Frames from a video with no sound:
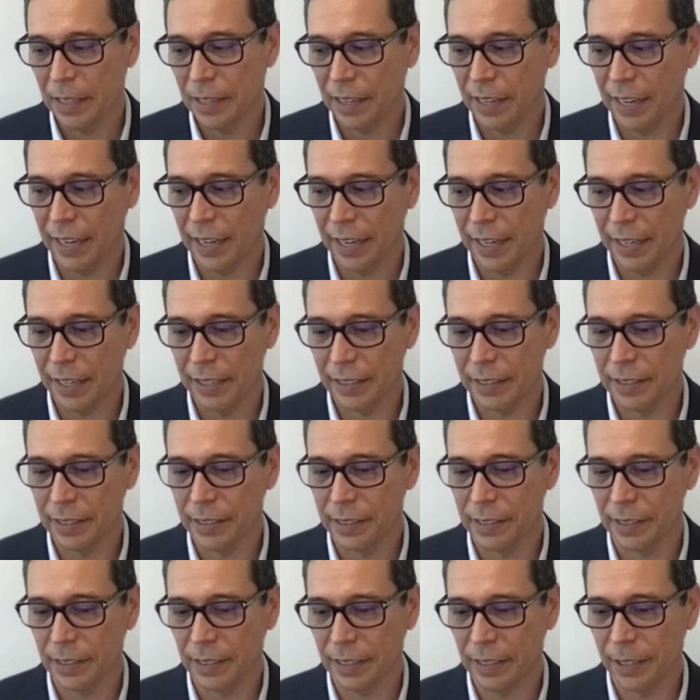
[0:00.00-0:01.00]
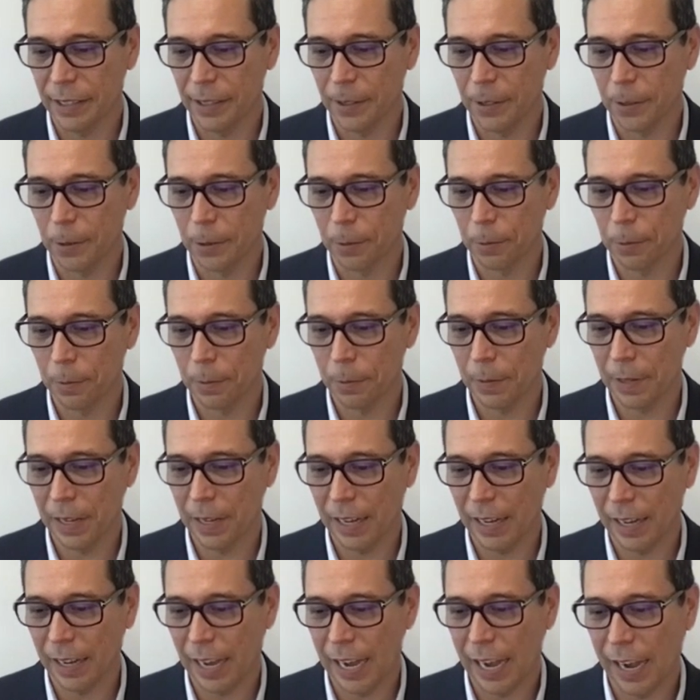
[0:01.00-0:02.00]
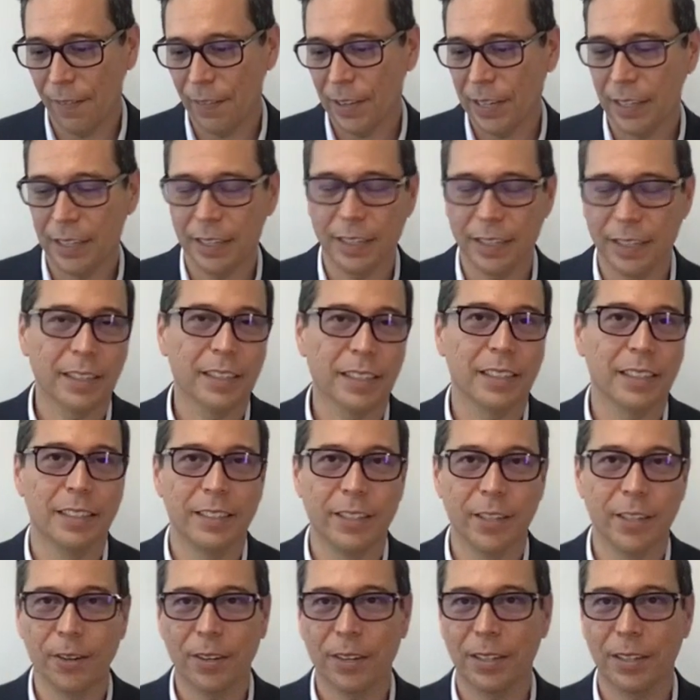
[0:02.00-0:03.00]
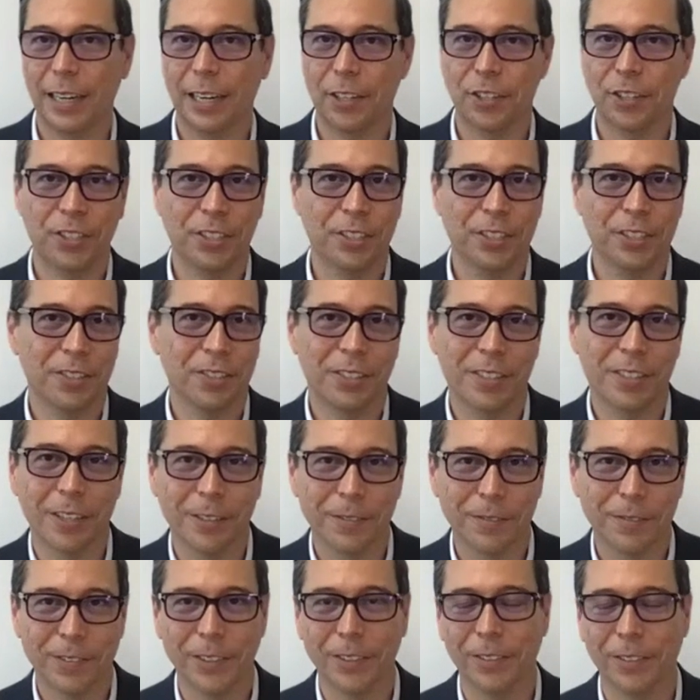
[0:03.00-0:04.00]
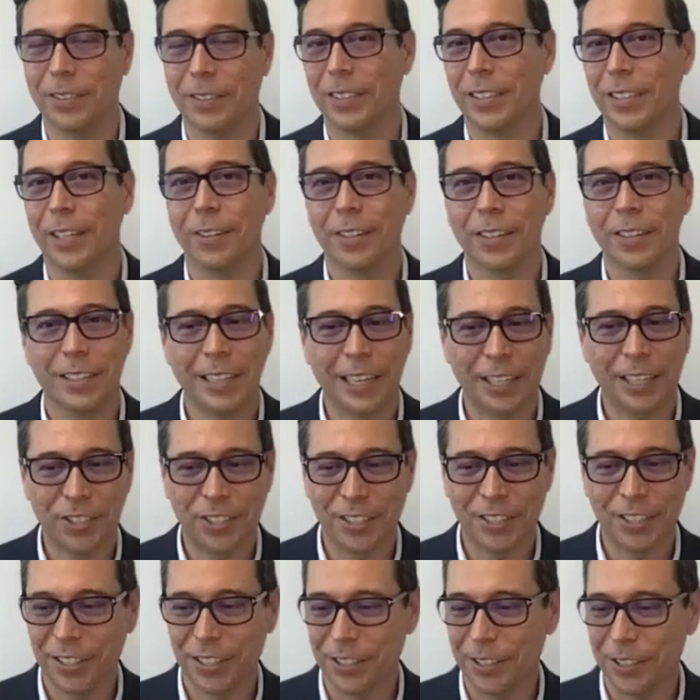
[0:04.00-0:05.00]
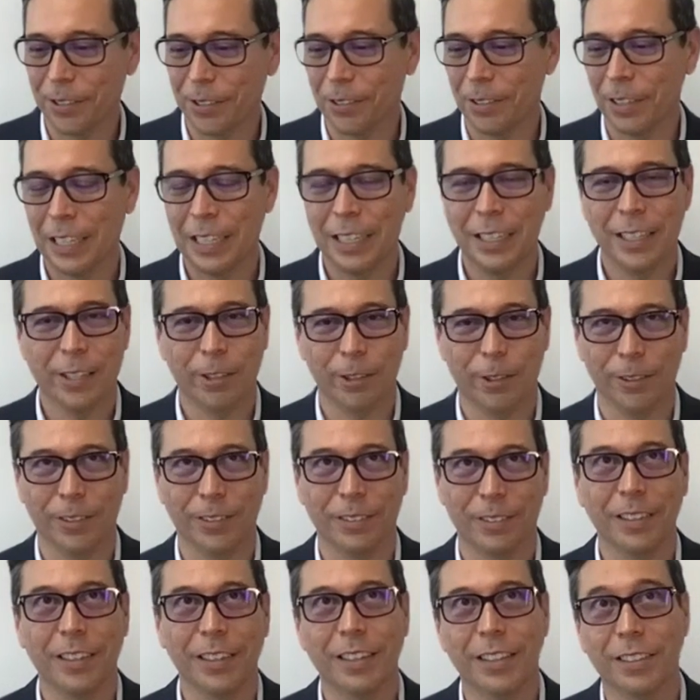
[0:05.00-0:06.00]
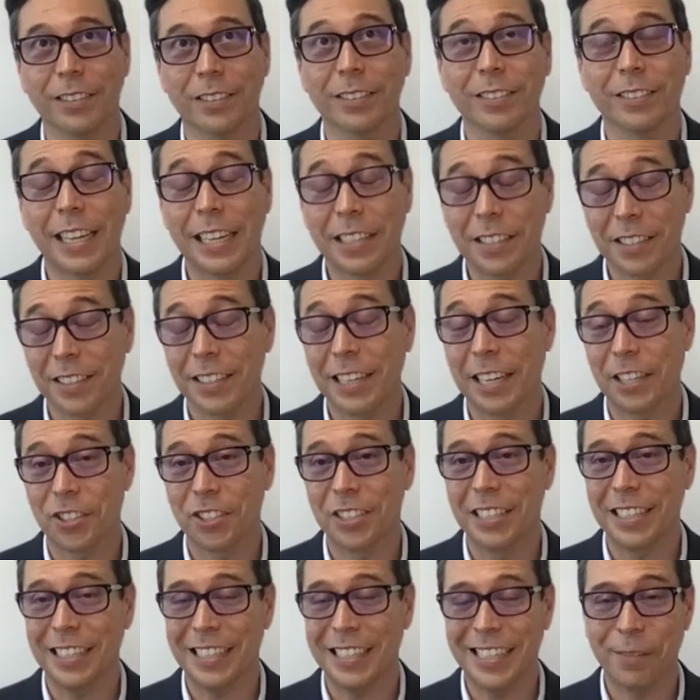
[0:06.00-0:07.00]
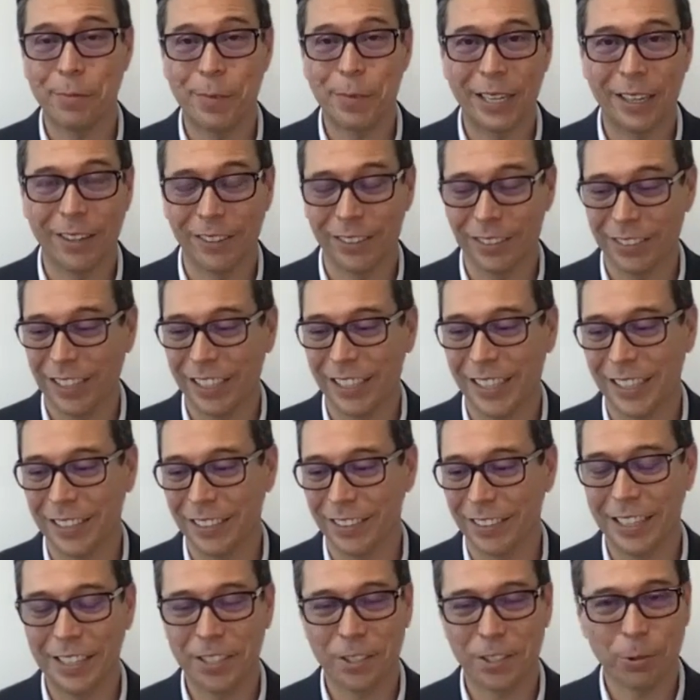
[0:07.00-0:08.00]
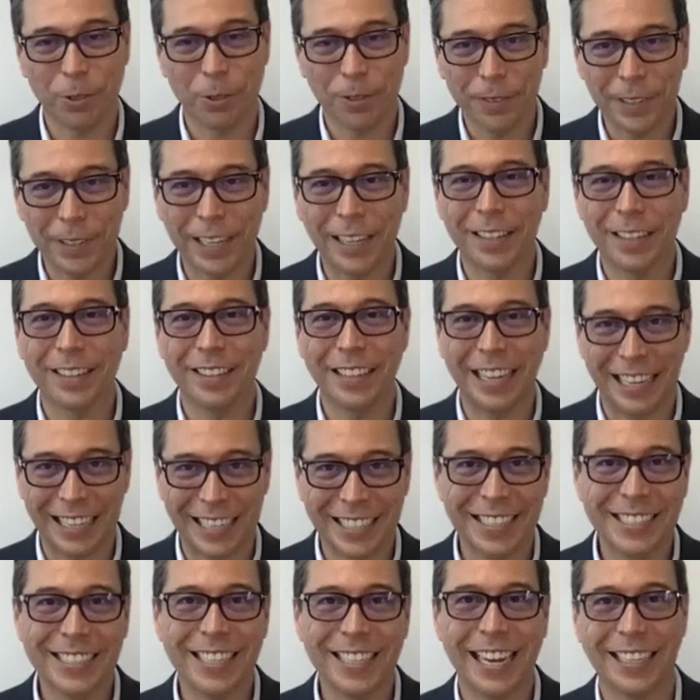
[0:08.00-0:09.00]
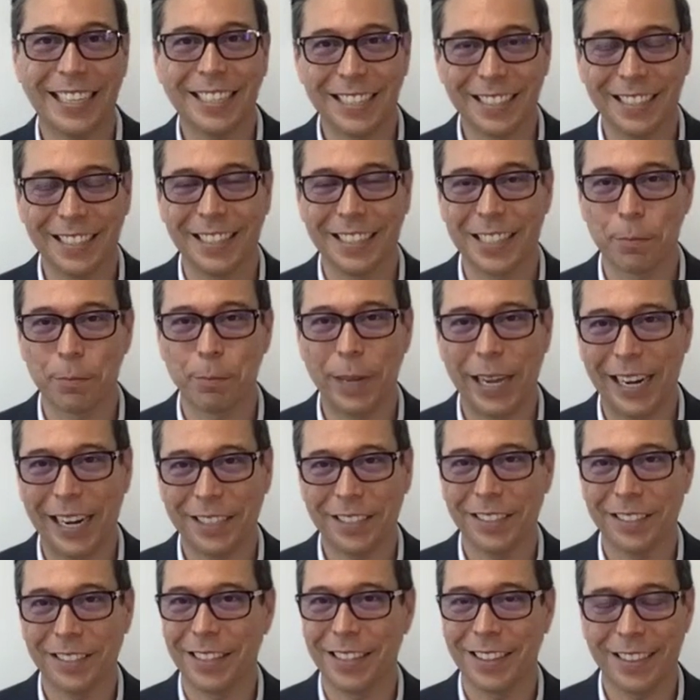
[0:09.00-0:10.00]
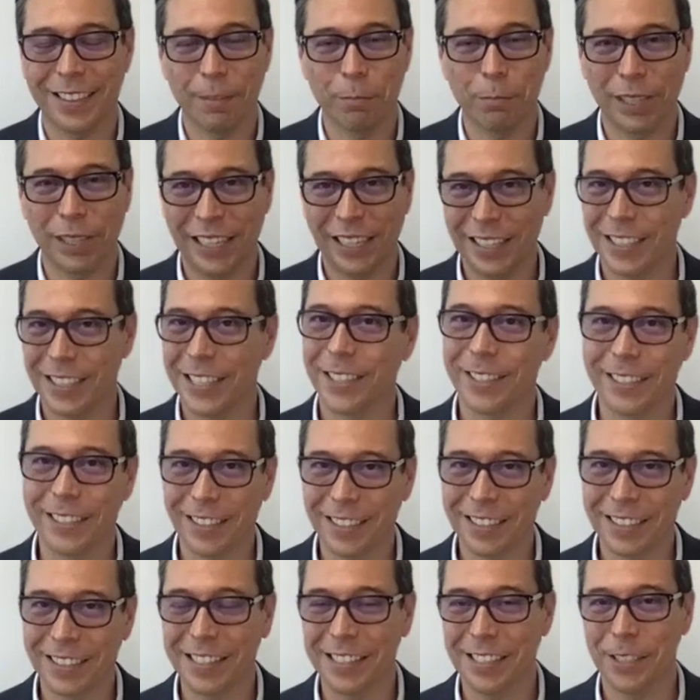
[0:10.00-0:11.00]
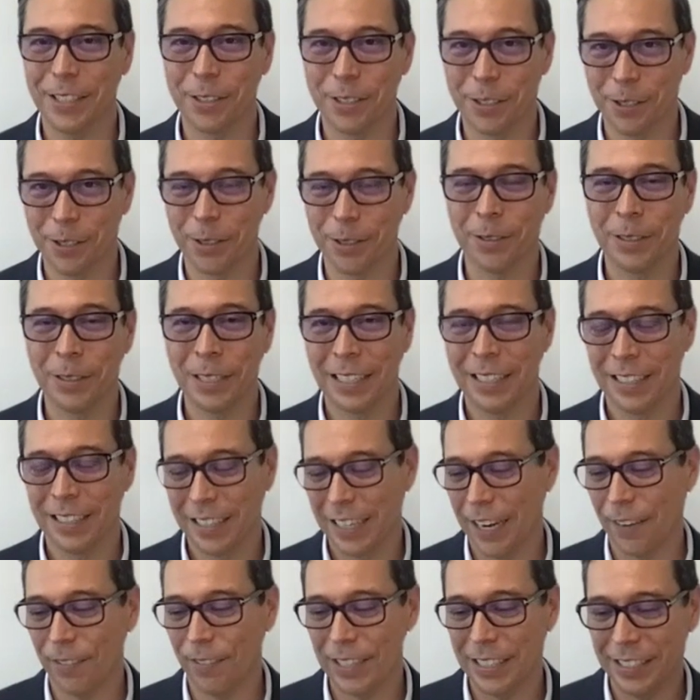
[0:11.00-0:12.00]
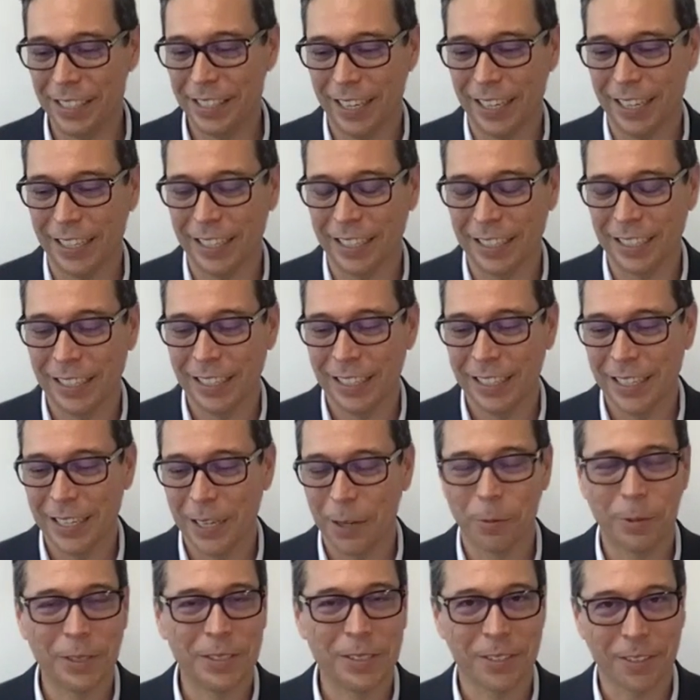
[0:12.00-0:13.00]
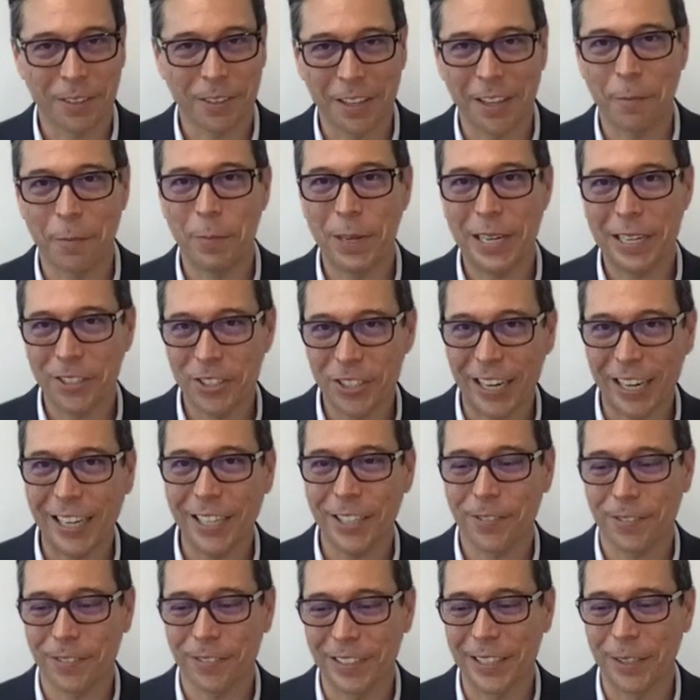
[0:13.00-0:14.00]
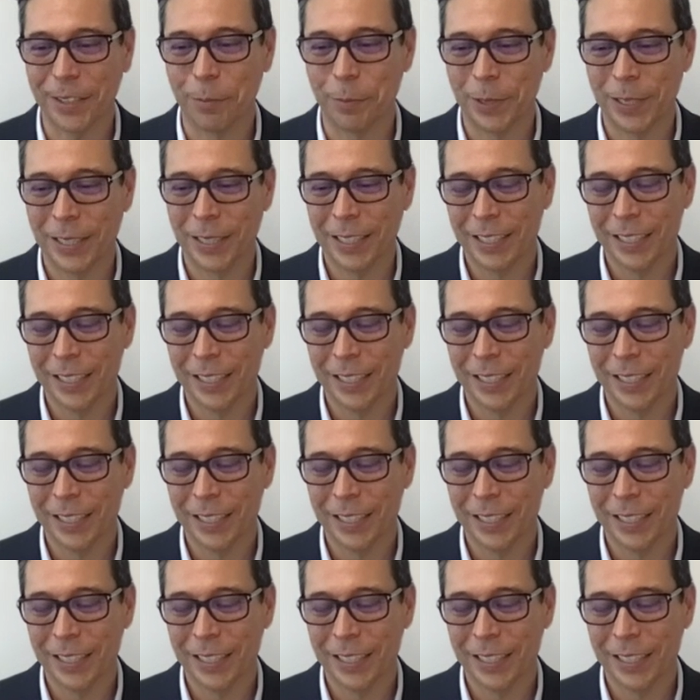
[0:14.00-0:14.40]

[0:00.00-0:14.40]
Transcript: and you know having no connection to cell phone no connection to or uh, less connection to email uh, less sort of that that connectedness back to the planetary things that you do every day was a big change for them